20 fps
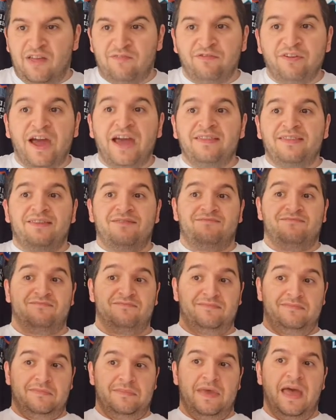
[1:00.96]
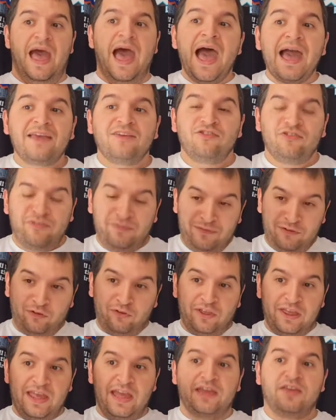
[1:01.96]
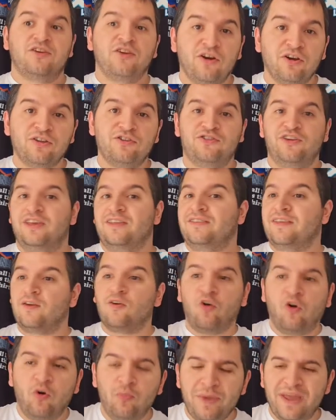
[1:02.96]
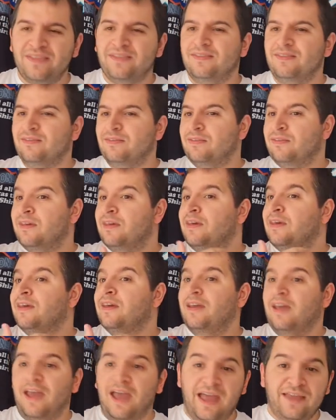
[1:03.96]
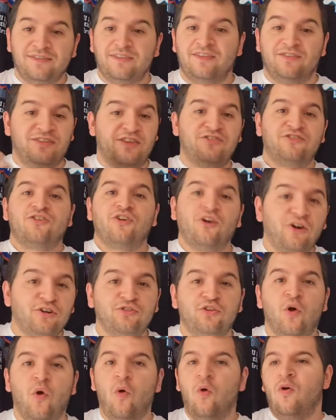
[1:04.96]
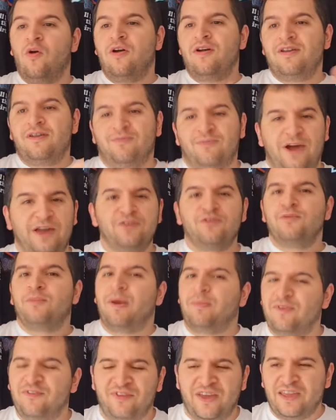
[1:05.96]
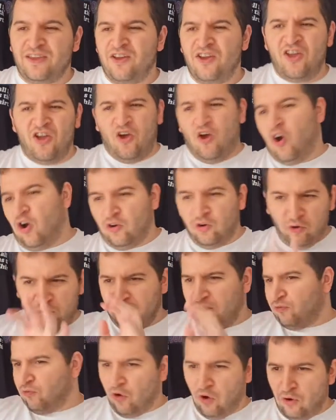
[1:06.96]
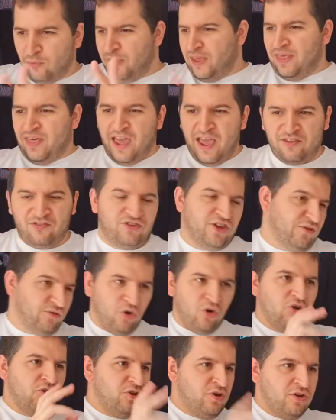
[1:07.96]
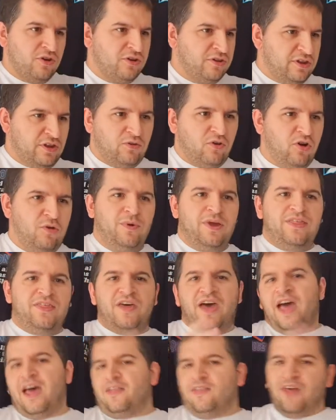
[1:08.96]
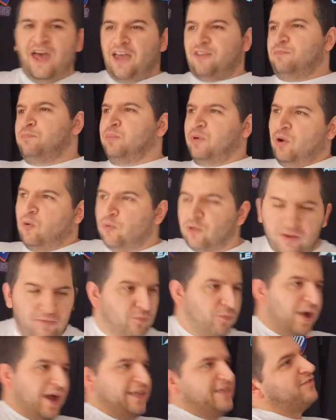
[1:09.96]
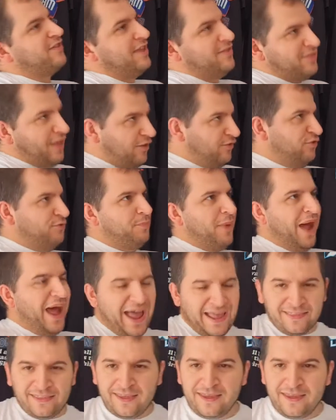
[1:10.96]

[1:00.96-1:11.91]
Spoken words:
fact, I actually encourage you to comment and discuss why you maybe think, oh no, you're wrong with this, you're wrong with that, that's brilliant, why are you saying this is bad?